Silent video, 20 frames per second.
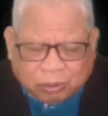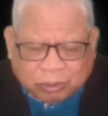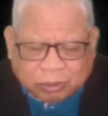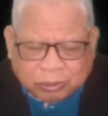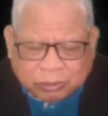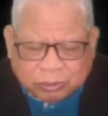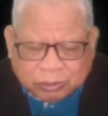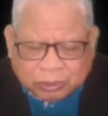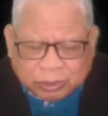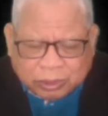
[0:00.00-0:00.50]

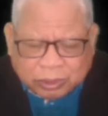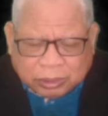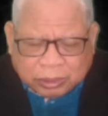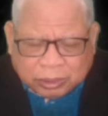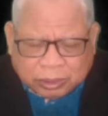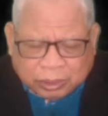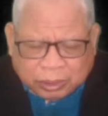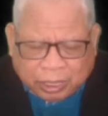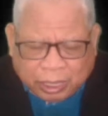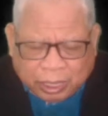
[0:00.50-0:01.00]
or
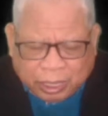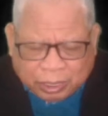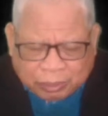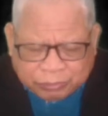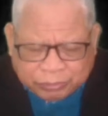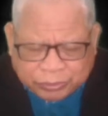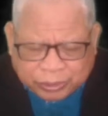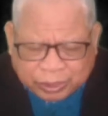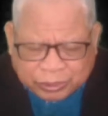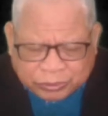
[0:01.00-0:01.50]

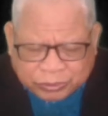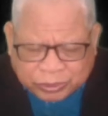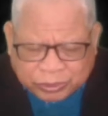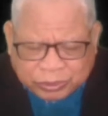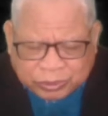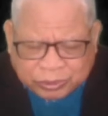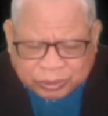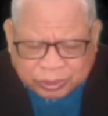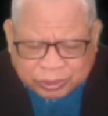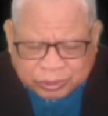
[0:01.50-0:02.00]
helps,
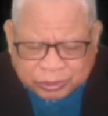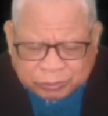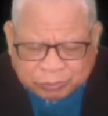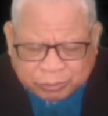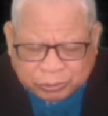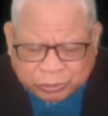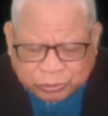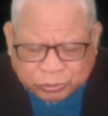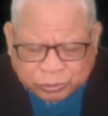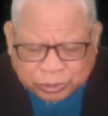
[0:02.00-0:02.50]

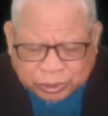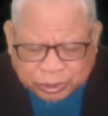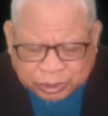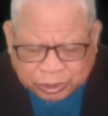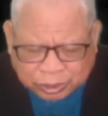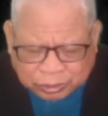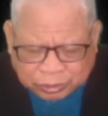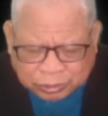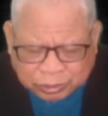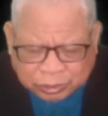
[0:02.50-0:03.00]
assistance
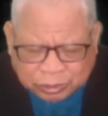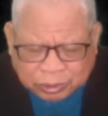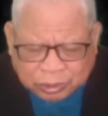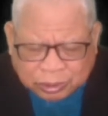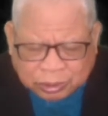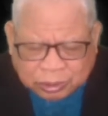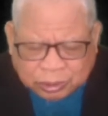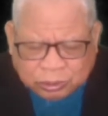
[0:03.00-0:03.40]
spiritually,